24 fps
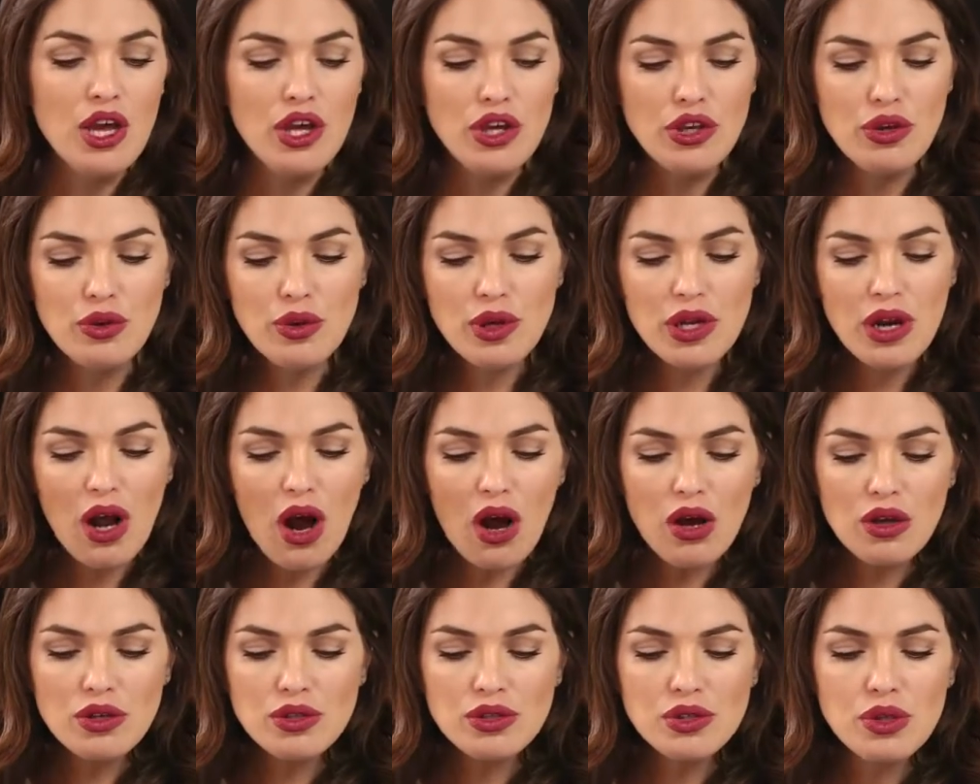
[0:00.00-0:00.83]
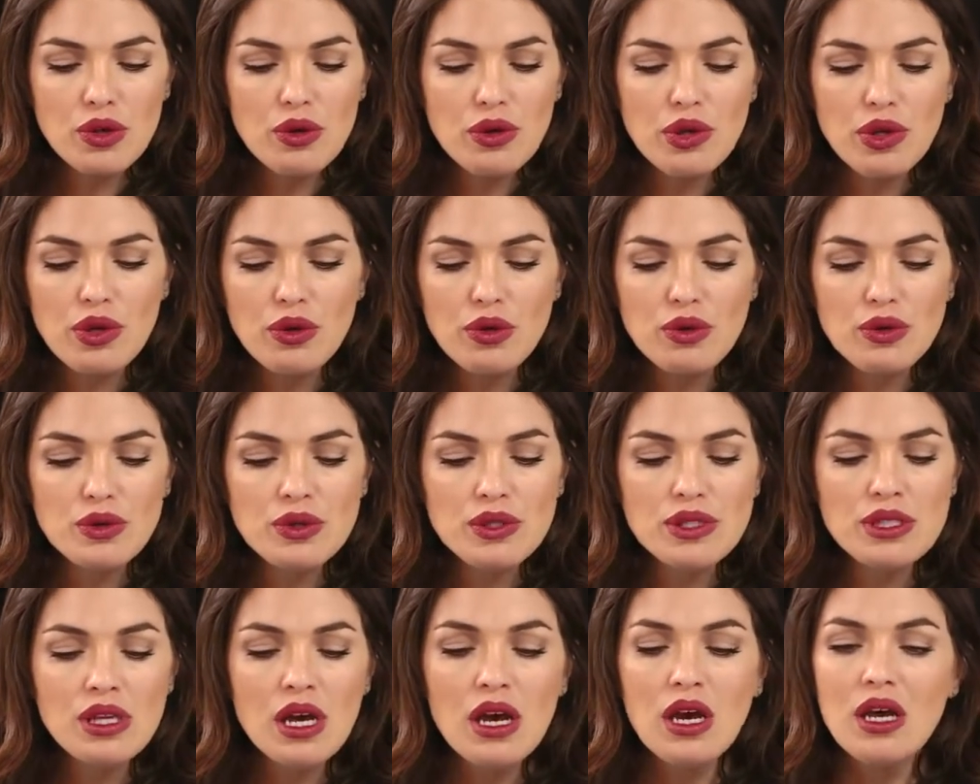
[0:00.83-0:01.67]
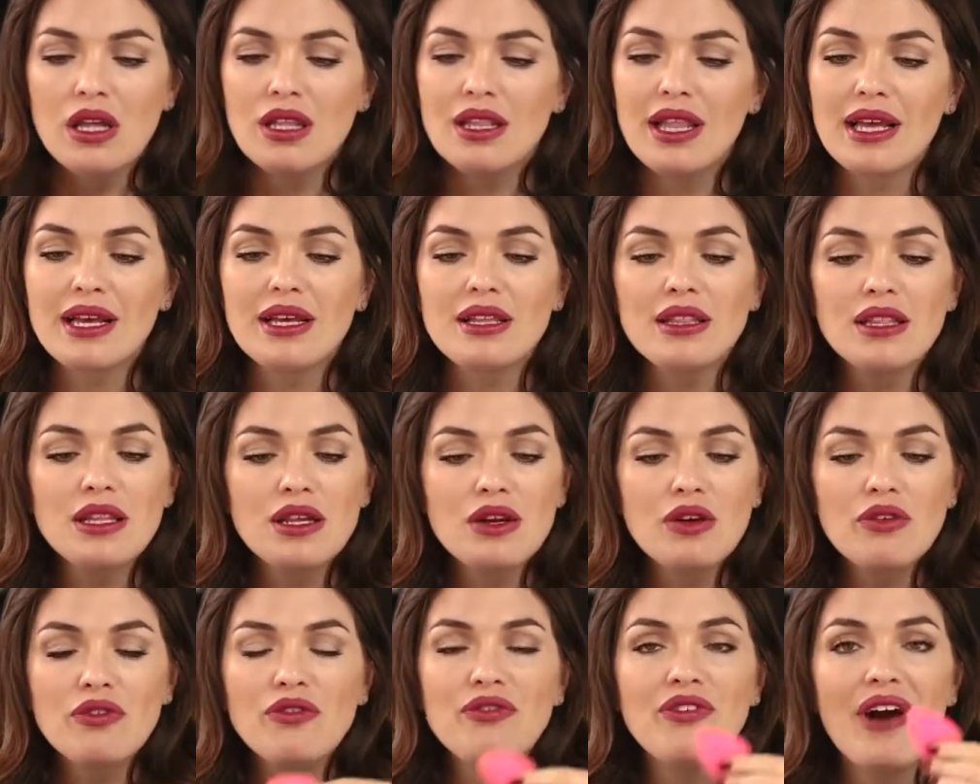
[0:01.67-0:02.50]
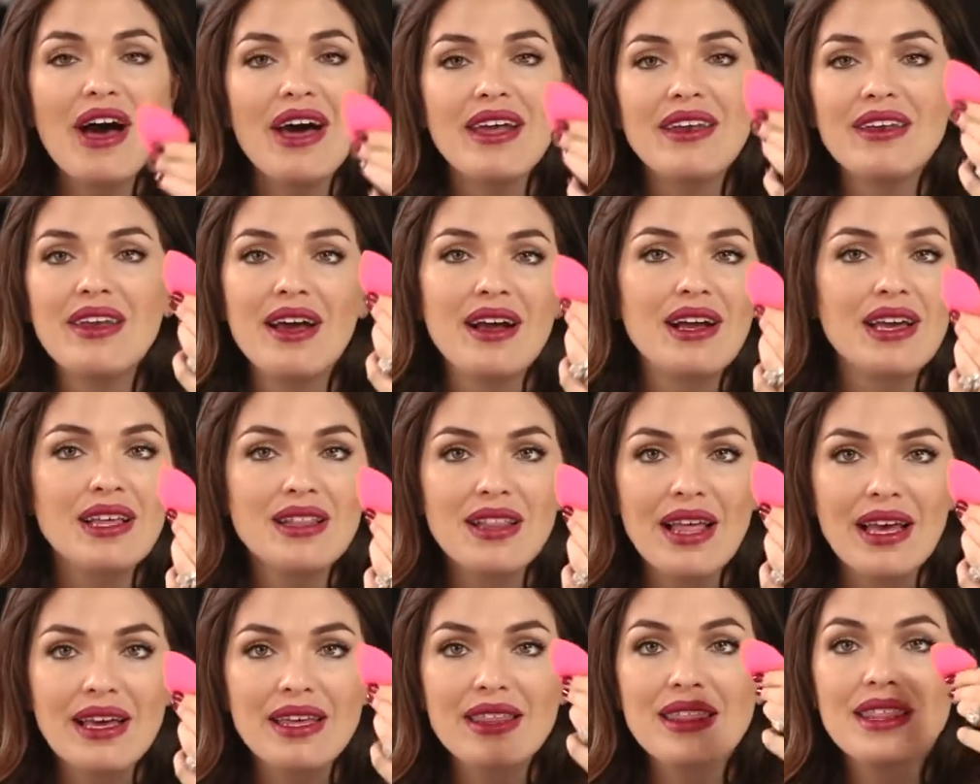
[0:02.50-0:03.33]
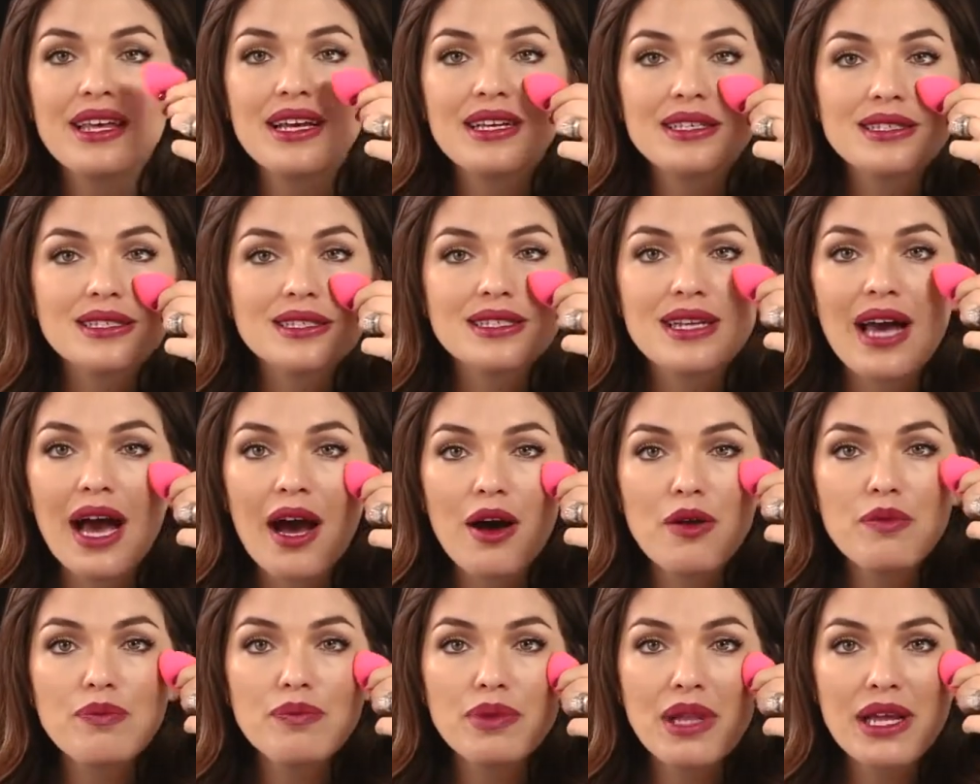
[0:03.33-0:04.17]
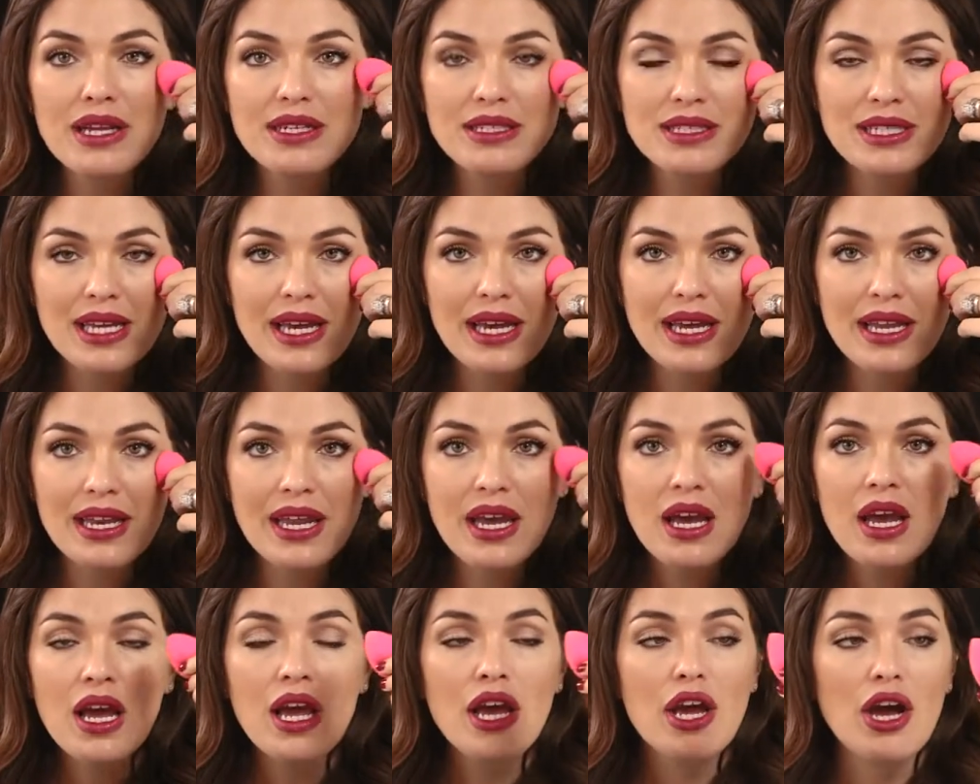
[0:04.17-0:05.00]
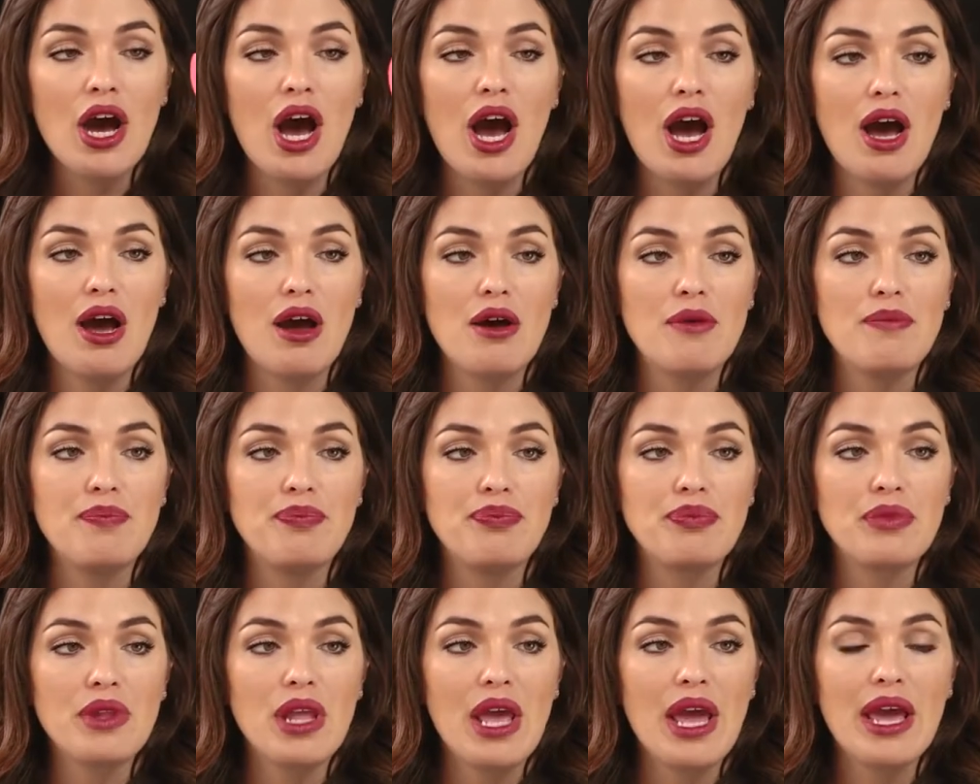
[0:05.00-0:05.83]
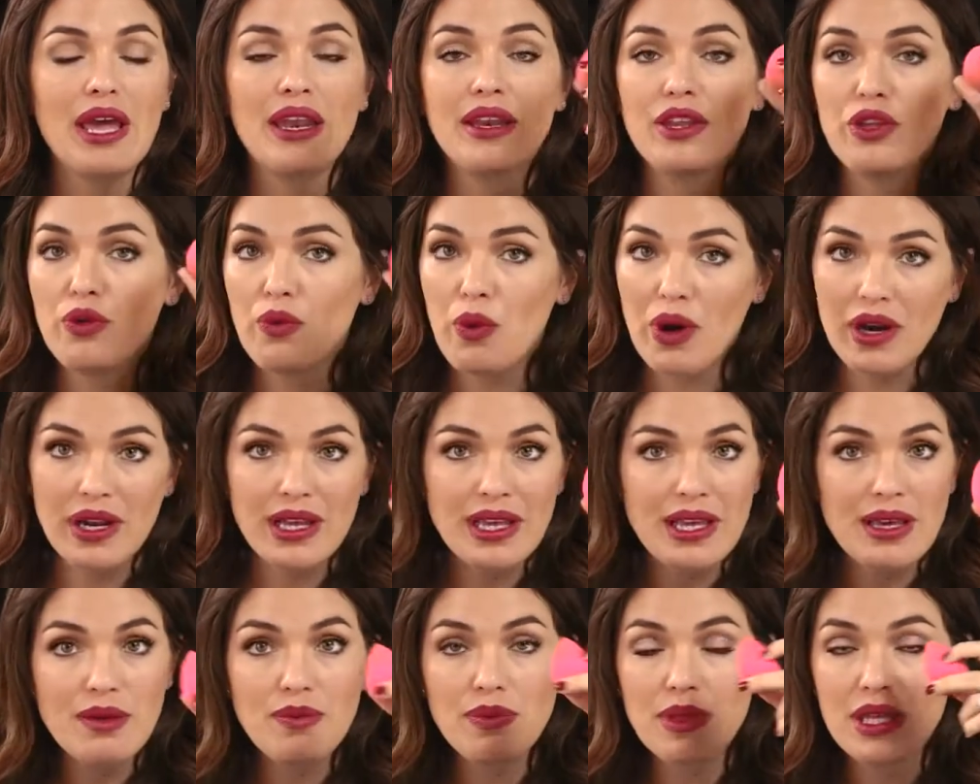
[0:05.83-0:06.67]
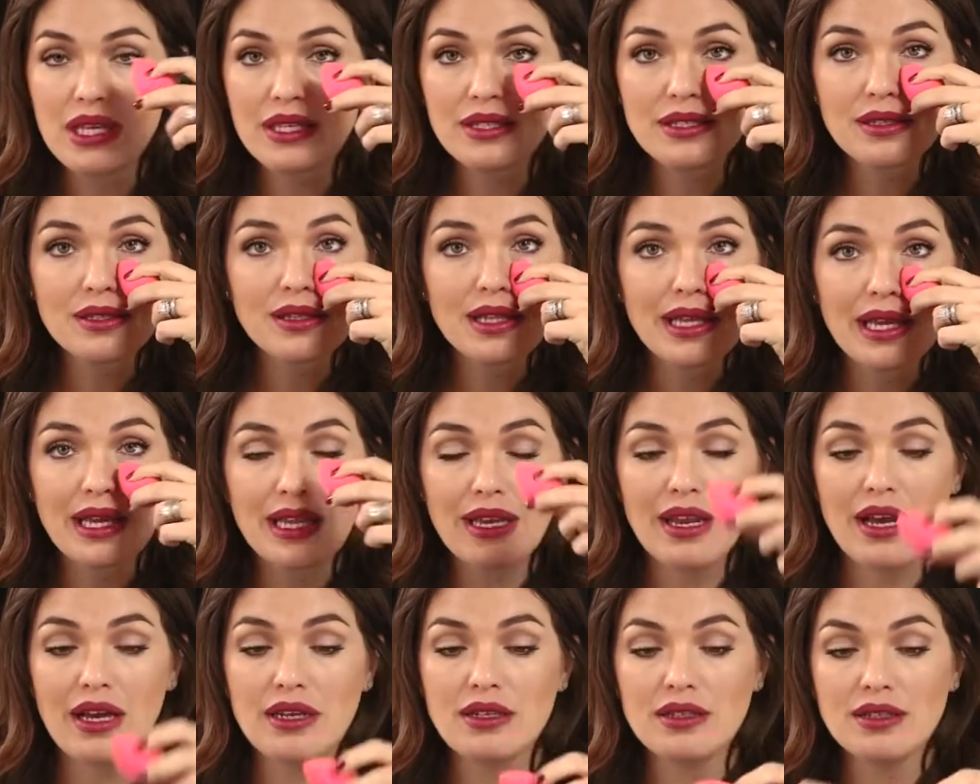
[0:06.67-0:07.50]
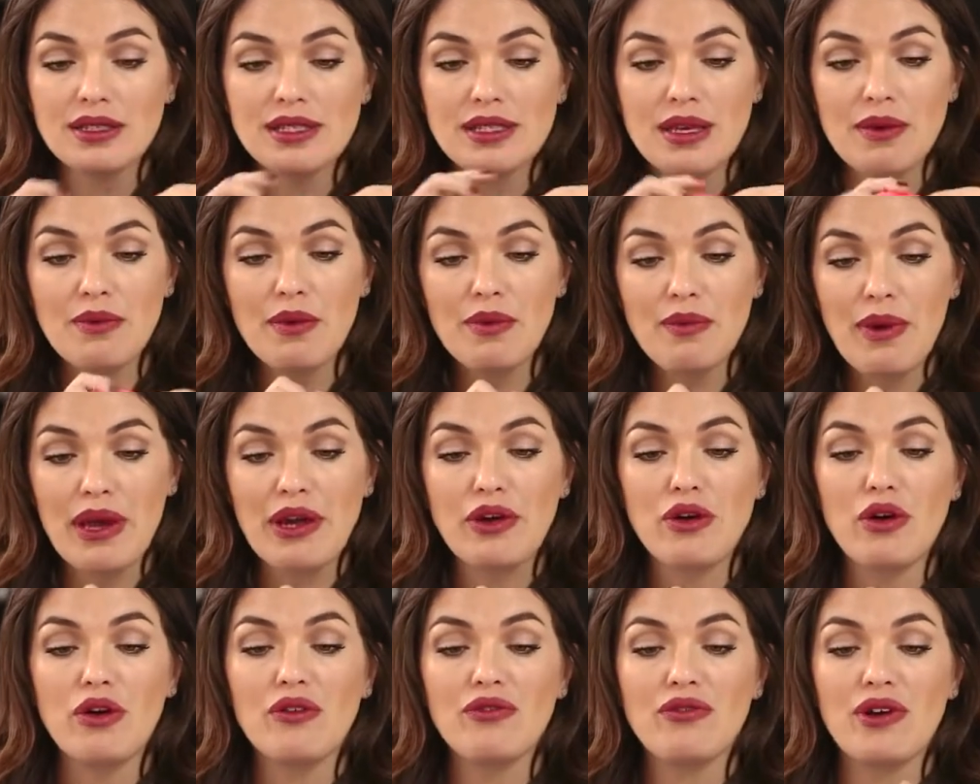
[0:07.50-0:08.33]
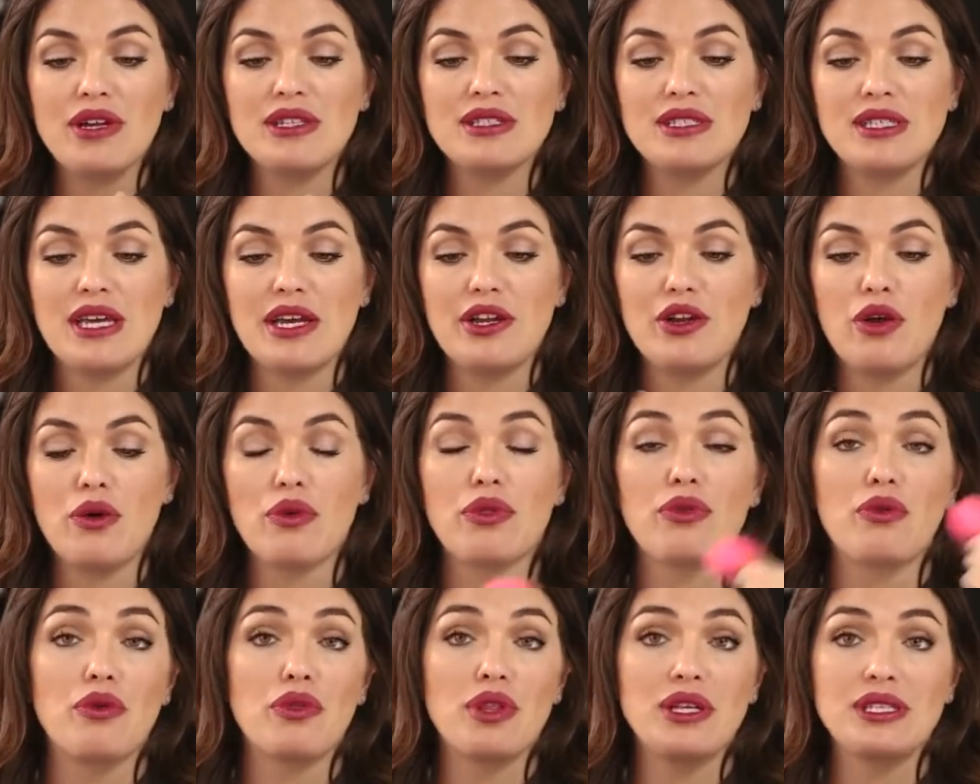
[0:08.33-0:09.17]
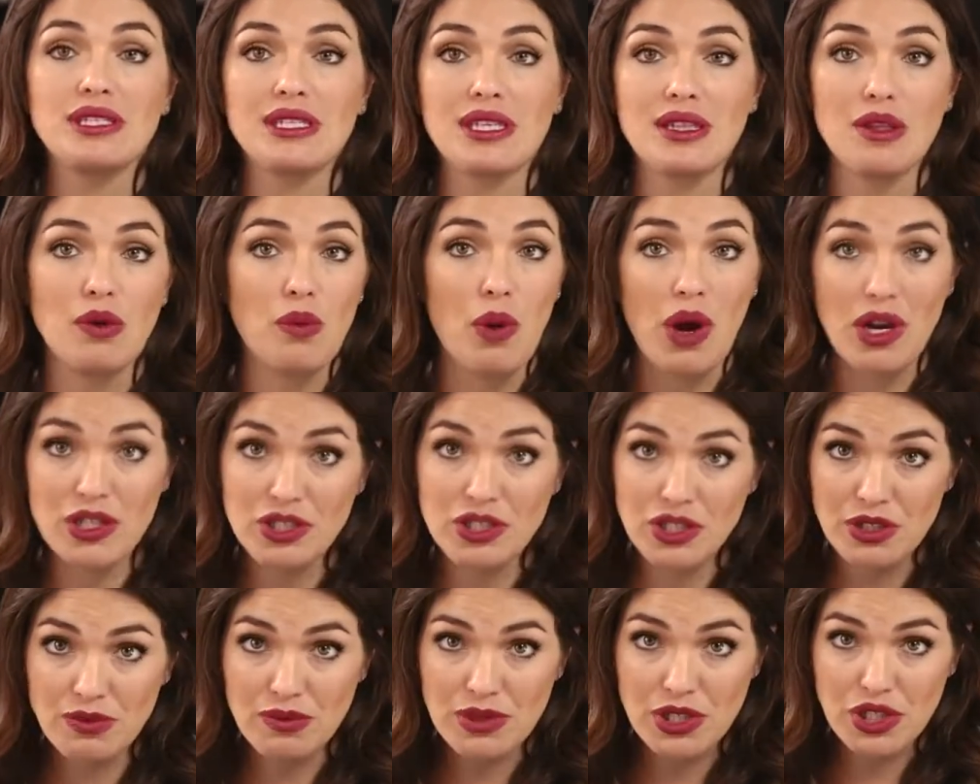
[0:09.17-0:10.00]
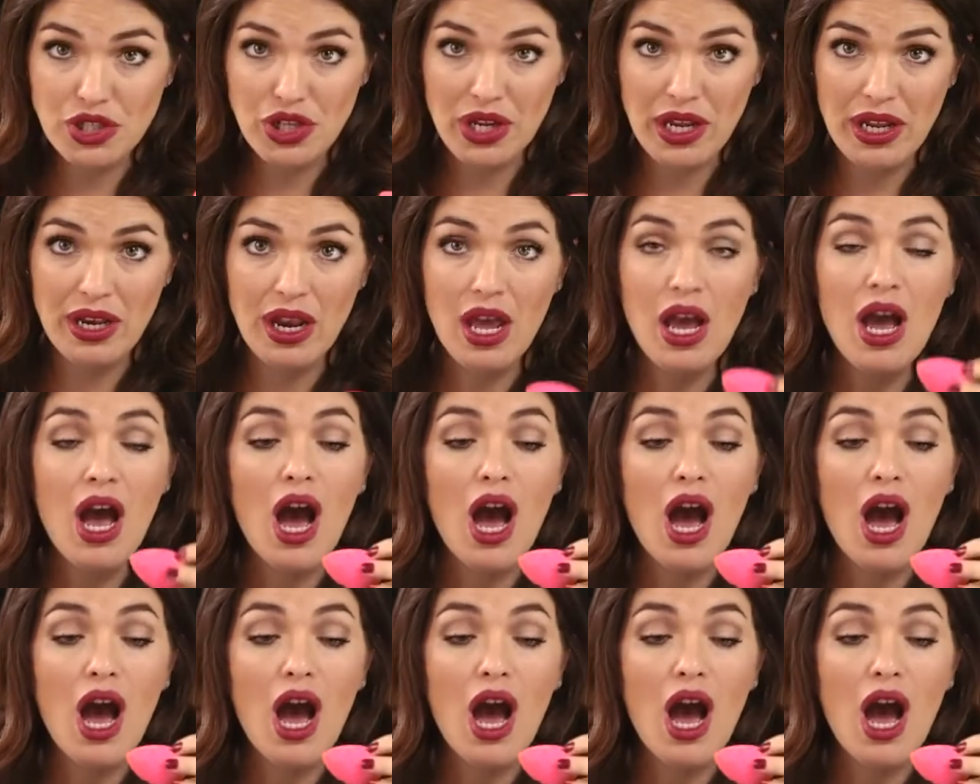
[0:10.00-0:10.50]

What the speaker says: You can also use like a little fat nugget like this to help blend in, and you want to keep these clean. Some of my girlfriends I know throw these in the washing machine.